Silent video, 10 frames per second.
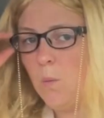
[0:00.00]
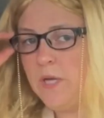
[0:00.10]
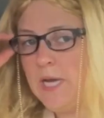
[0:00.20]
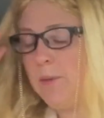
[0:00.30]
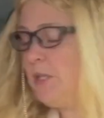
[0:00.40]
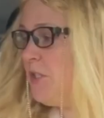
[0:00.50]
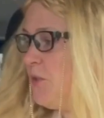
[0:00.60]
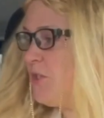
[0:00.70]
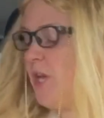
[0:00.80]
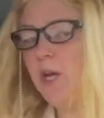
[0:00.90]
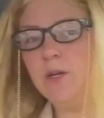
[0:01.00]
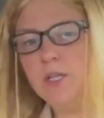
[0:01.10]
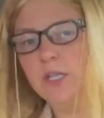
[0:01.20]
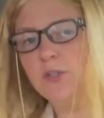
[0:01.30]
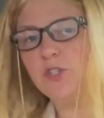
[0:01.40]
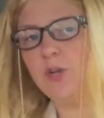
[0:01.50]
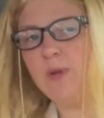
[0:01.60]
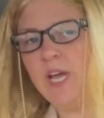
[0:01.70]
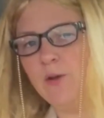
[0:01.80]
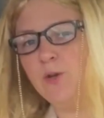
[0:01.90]
you're happy to do so, can you show
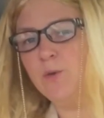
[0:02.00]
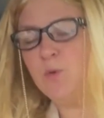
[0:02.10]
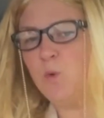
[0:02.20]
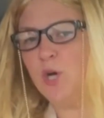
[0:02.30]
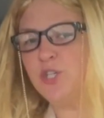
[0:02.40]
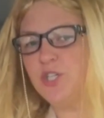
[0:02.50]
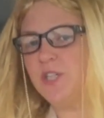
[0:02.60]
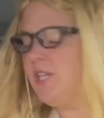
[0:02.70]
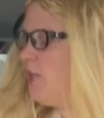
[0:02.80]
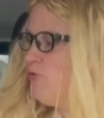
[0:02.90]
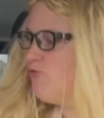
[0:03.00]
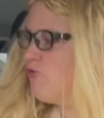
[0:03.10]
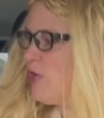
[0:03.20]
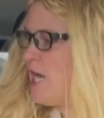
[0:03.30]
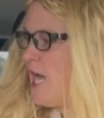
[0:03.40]
me how you would wash the rear